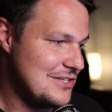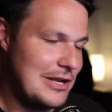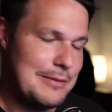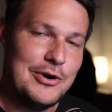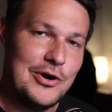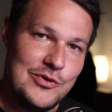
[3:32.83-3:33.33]
or
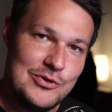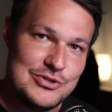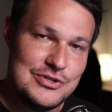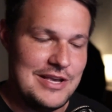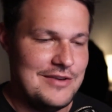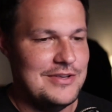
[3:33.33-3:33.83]
like Part
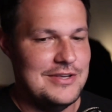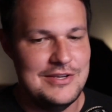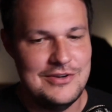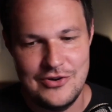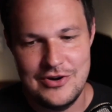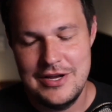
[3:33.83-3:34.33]

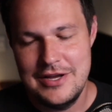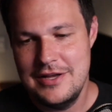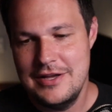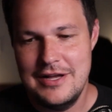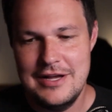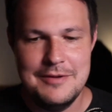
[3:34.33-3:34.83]
107 or
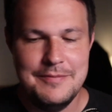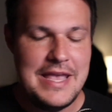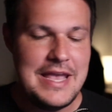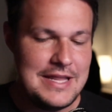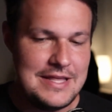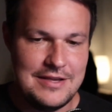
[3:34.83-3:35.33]
um,
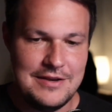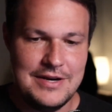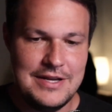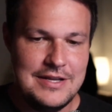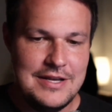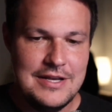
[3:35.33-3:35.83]
anything,
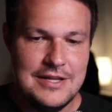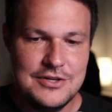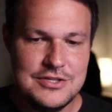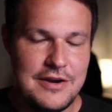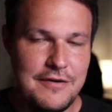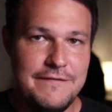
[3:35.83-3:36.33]
right? there's
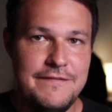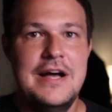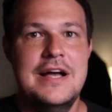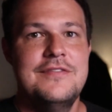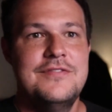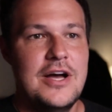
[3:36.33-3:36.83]
like a
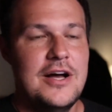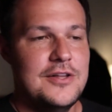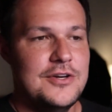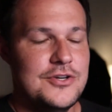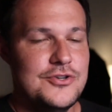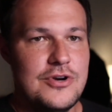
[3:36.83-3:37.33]
five
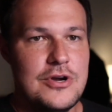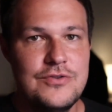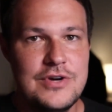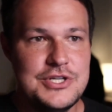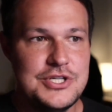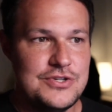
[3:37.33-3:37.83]
dollar drone
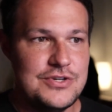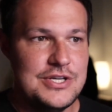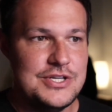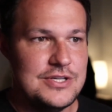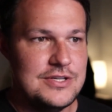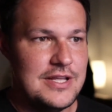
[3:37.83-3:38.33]

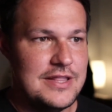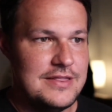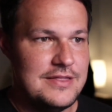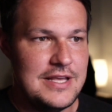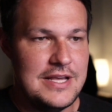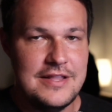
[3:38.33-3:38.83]
registration that
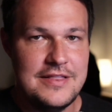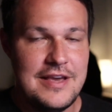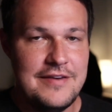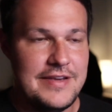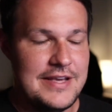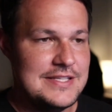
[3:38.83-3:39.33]
thing that the
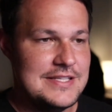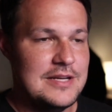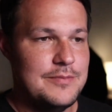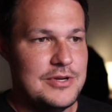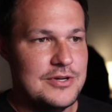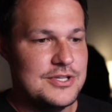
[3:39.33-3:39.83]
FAA set
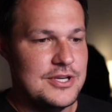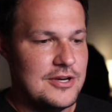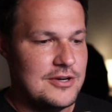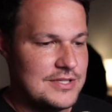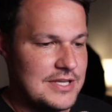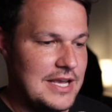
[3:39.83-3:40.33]
up years
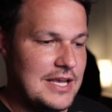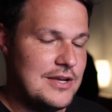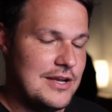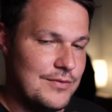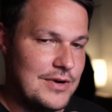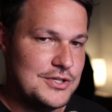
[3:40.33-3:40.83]
ago. It's like, hey, you
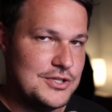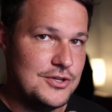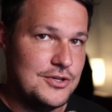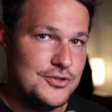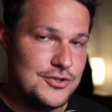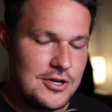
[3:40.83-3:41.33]
got to register
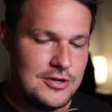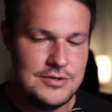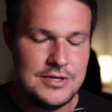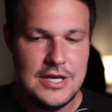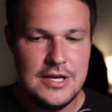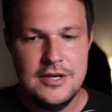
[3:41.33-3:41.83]
your drone,
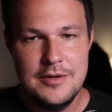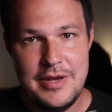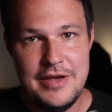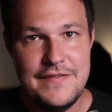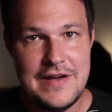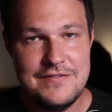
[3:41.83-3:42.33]

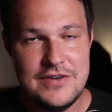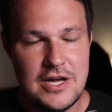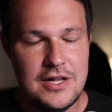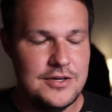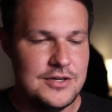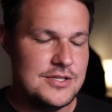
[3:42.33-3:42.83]
pay five
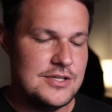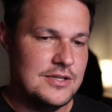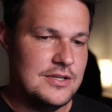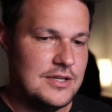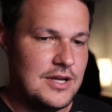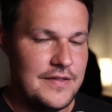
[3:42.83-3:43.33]
dollars
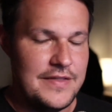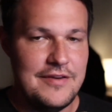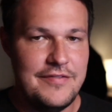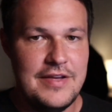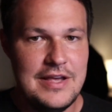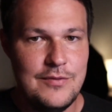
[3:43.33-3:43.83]
on the
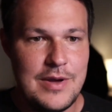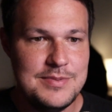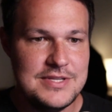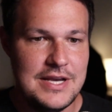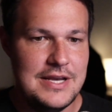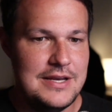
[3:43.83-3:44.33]
FAA
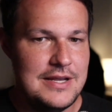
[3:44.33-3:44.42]
website.